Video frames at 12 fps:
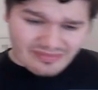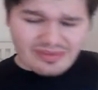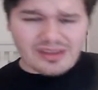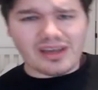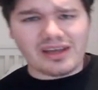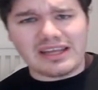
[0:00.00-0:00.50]

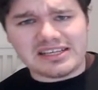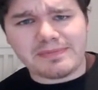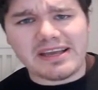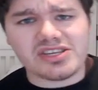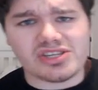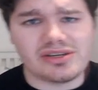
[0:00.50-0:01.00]
And let's
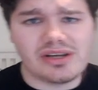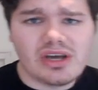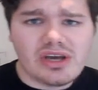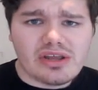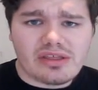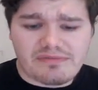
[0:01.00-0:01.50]
mention
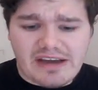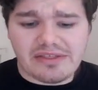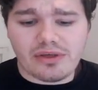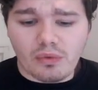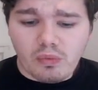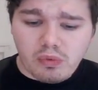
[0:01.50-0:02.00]
the
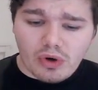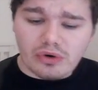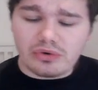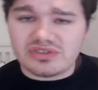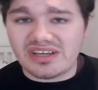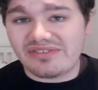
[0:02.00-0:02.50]
fact that
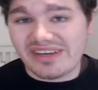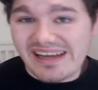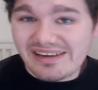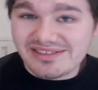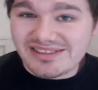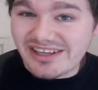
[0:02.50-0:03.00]
Wolves have
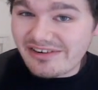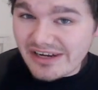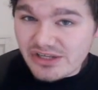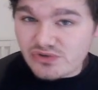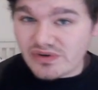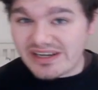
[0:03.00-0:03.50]
announced their
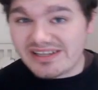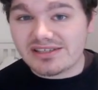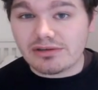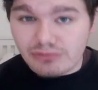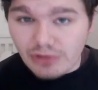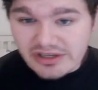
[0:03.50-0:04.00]
entry
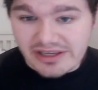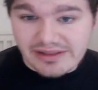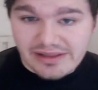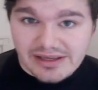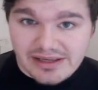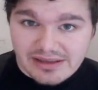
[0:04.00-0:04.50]
into
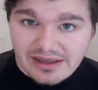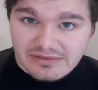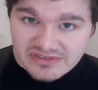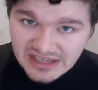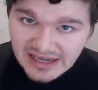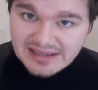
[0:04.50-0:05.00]
Rocket League.
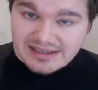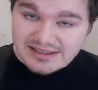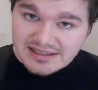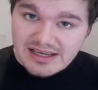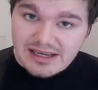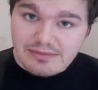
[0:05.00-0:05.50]
They've signed a
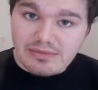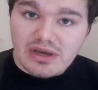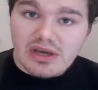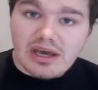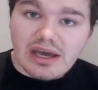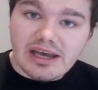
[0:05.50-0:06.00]
team
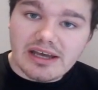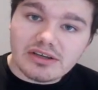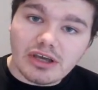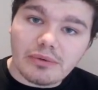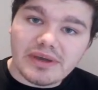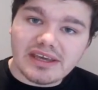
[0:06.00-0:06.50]

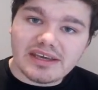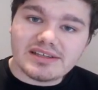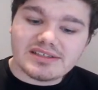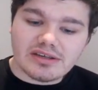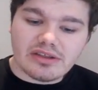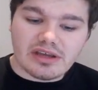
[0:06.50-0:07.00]
going
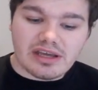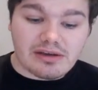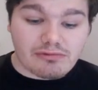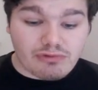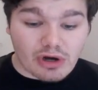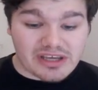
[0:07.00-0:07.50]
into the
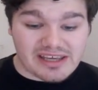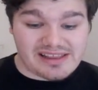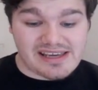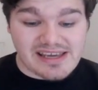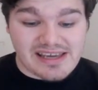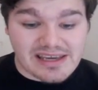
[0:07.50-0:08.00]
Rocket
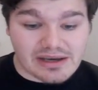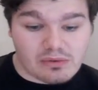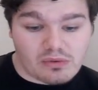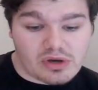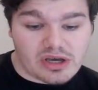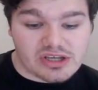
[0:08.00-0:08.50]
League
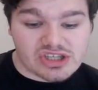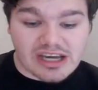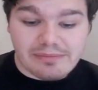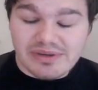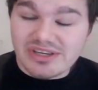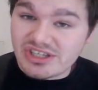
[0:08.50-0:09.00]

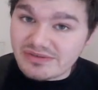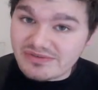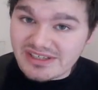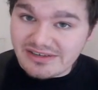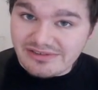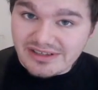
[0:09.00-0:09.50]
Championship
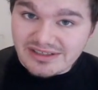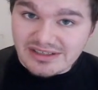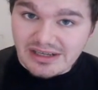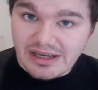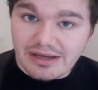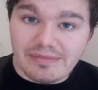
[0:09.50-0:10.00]
Series,
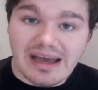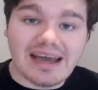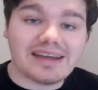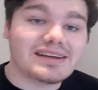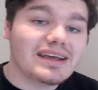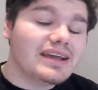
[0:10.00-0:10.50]

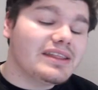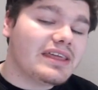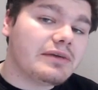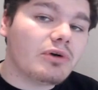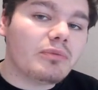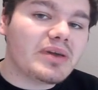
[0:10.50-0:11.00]
and
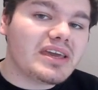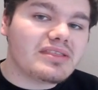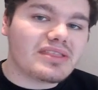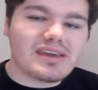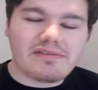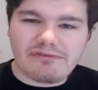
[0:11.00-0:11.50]
they will be
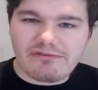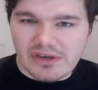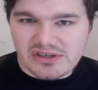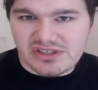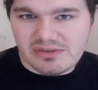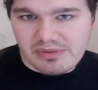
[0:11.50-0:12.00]
the
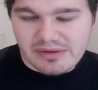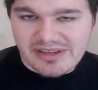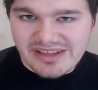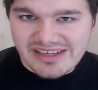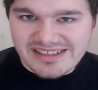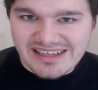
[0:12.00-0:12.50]
first
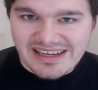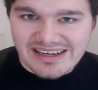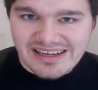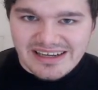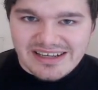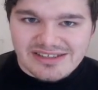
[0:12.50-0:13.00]
Premier League
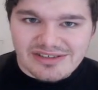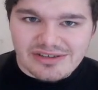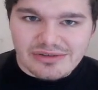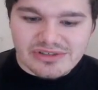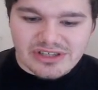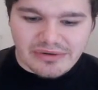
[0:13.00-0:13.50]
side to
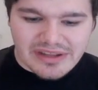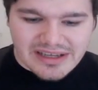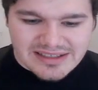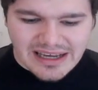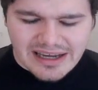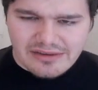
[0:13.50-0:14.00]
do so. And
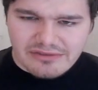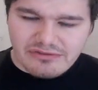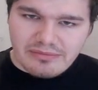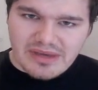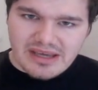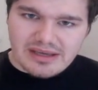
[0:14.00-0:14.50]
this kind of,
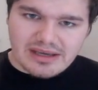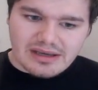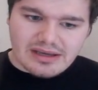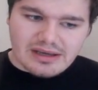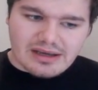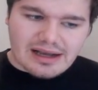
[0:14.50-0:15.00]
for me,
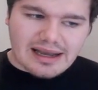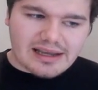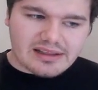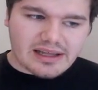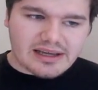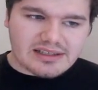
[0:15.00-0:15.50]

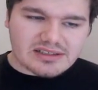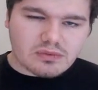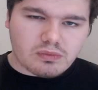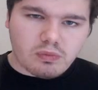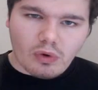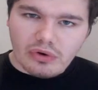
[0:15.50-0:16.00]
highlights
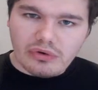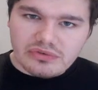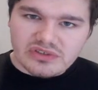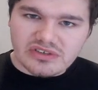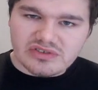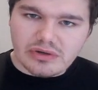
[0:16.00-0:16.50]

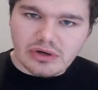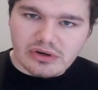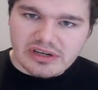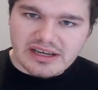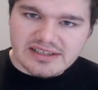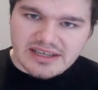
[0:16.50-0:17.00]
Wolves as an
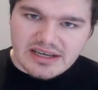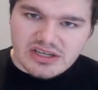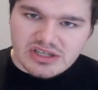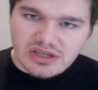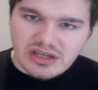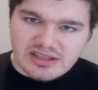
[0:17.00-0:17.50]

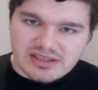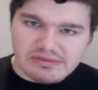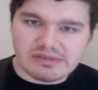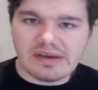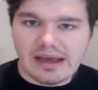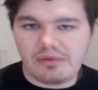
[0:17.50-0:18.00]
organisation in
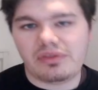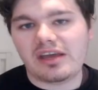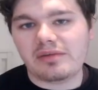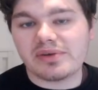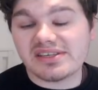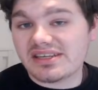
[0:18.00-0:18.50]
terms of how
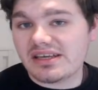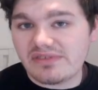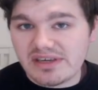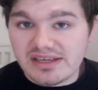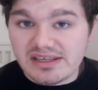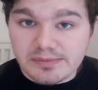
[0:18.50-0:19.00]
they perceive
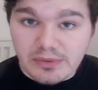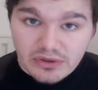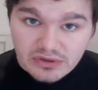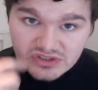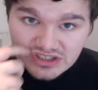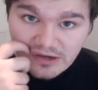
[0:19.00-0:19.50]

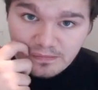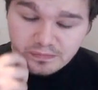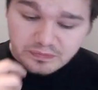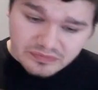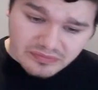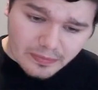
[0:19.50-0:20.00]
esports. So
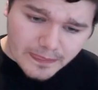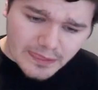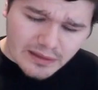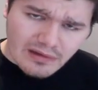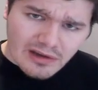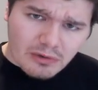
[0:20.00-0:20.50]

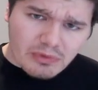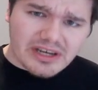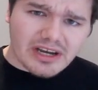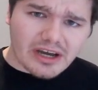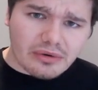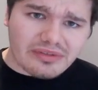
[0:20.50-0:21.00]
we
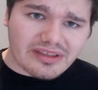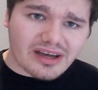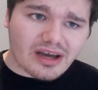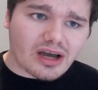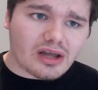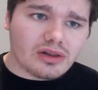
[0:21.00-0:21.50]
know
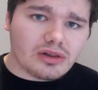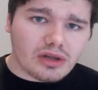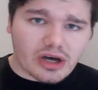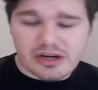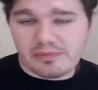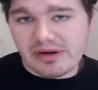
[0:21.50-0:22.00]
that a
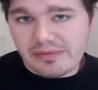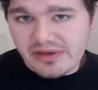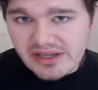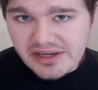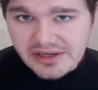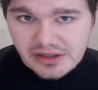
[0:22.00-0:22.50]
lot of
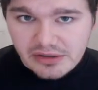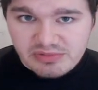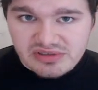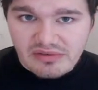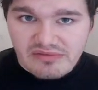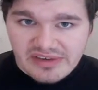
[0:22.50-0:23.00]
Premier League
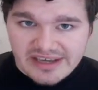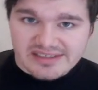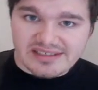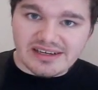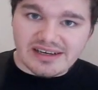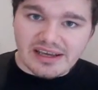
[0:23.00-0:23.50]
clubs have
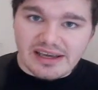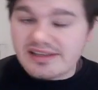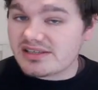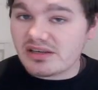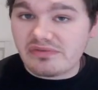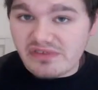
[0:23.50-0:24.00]
invested
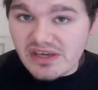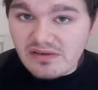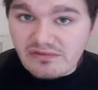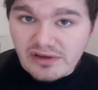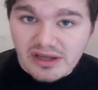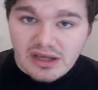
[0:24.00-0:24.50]
into
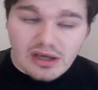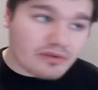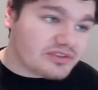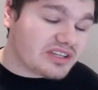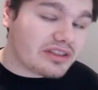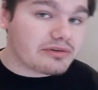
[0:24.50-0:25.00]
FIFA.
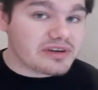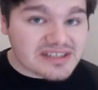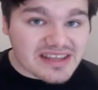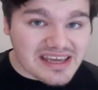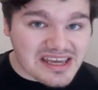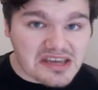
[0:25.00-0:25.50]
Obviously, there
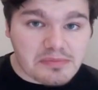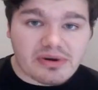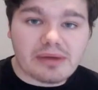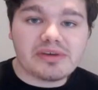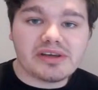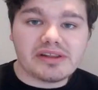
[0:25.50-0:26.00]
is the
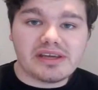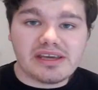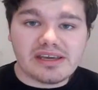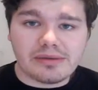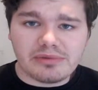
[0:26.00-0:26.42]
E-Premier League.